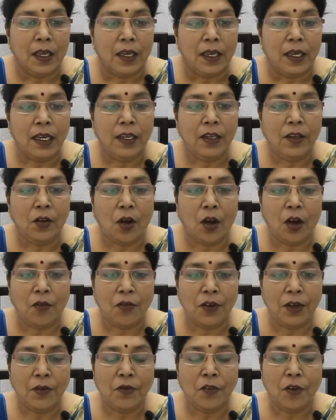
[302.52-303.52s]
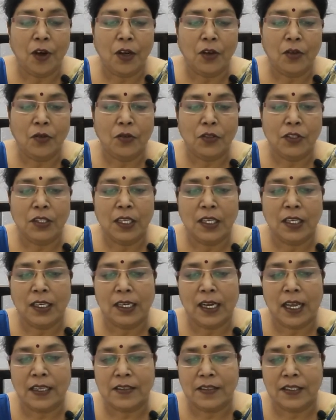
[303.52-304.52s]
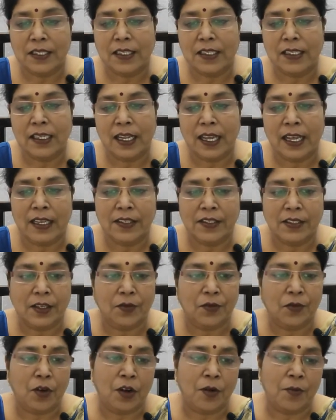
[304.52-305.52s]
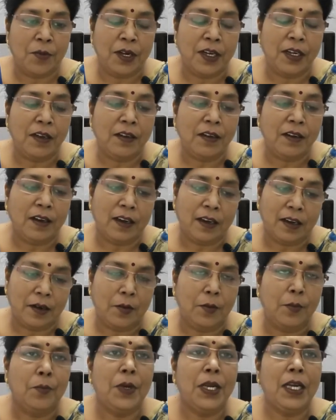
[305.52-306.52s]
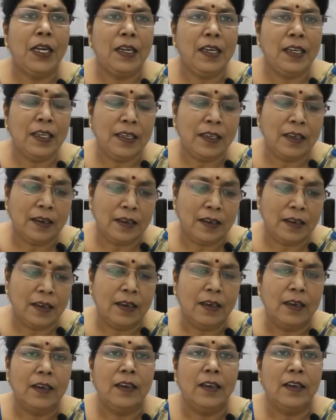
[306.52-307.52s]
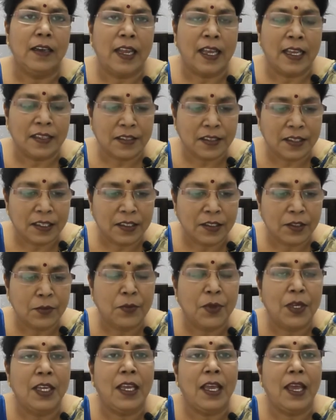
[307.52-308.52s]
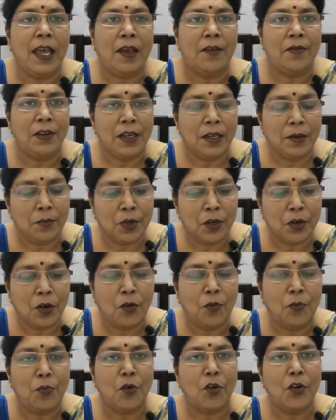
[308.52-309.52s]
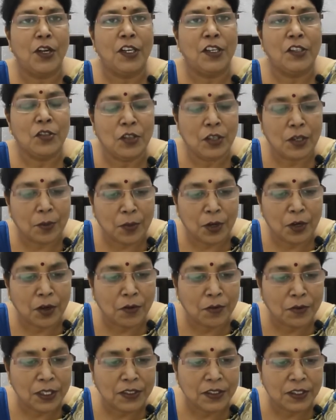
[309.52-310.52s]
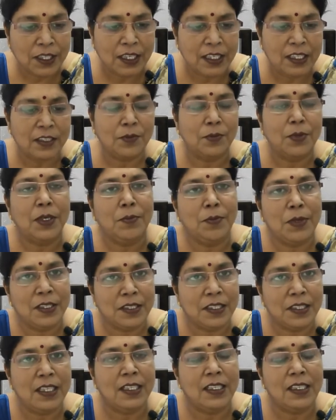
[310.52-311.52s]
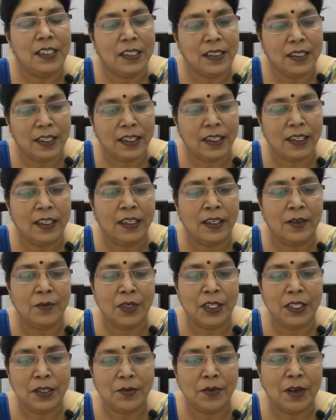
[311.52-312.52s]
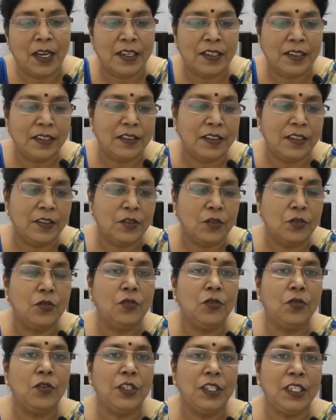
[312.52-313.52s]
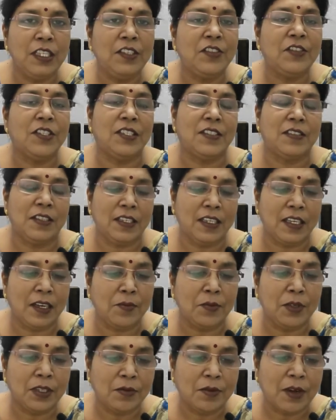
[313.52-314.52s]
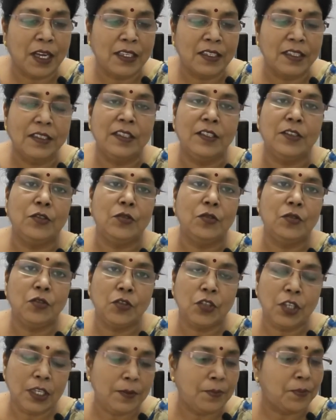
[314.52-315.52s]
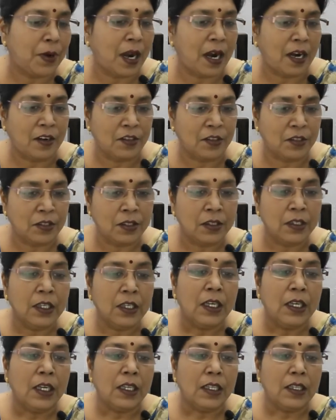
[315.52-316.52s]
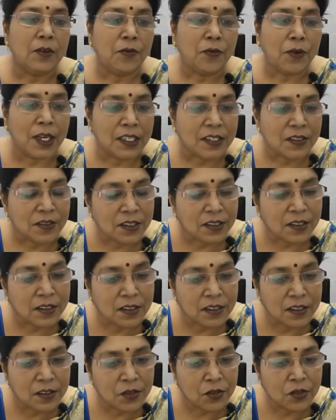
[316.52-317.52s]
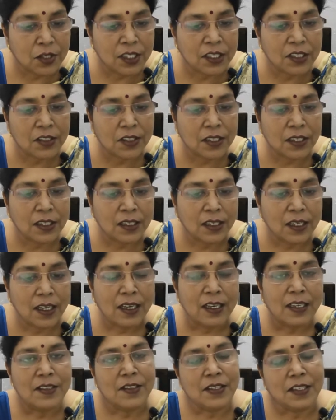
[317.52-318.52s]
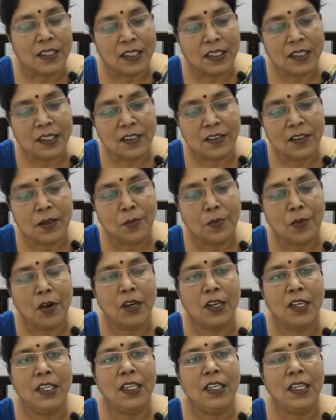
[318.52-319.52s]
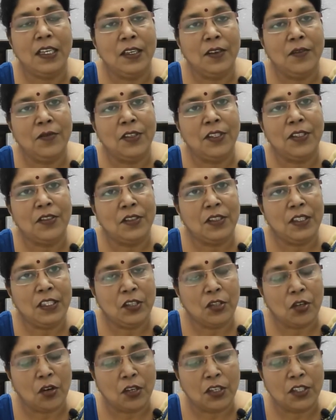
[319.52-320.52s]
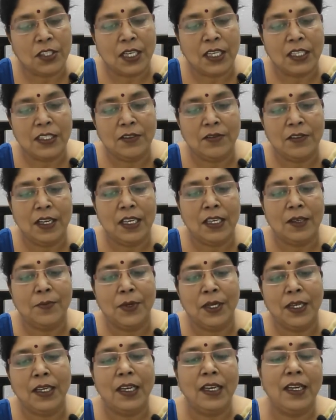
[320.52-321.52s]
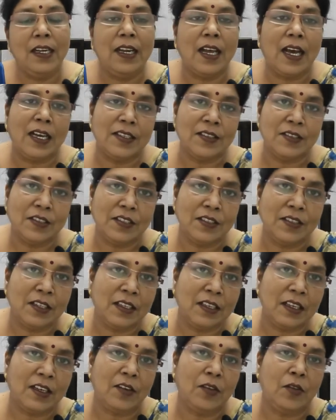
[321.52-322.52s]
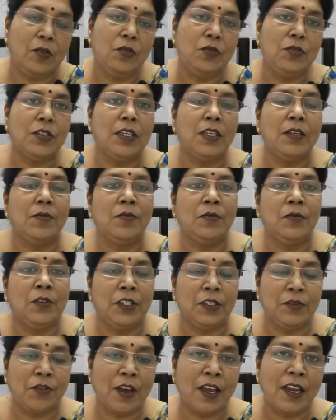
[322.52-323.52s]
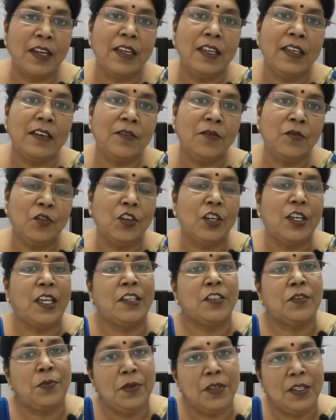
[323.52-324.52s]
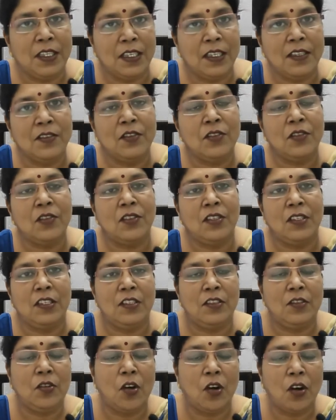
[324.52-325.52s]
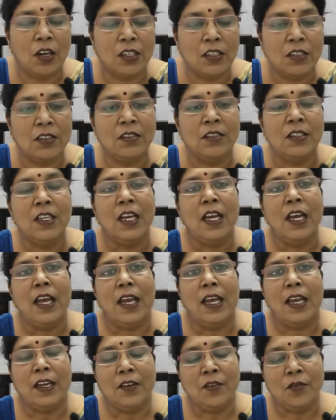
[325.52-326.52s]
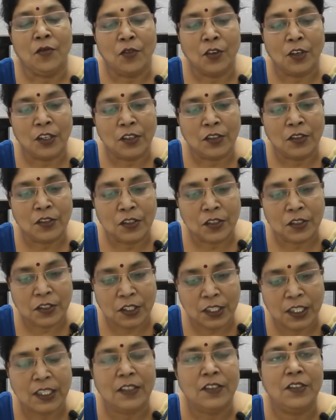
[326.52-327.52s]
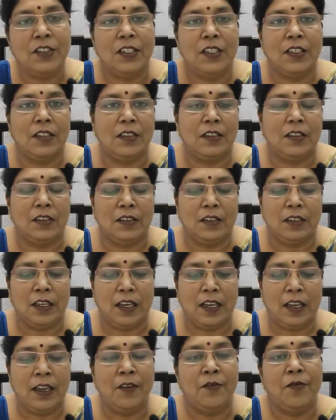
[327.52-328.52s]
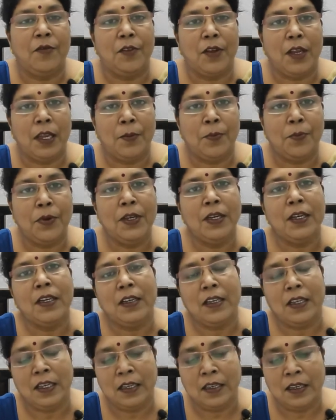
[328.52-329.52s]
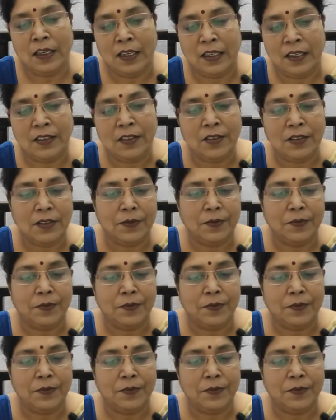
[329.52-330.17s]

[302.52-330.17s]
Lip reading: It often follows the classical essay format. Mainly, essays may have a number of points or number of details, but basically they can be divided into, each essay can be divided into three parts. The first is the introduction, second is the body in which the thoughts are developing, and last is the conclusion defining what experience he got and what change have appeared in his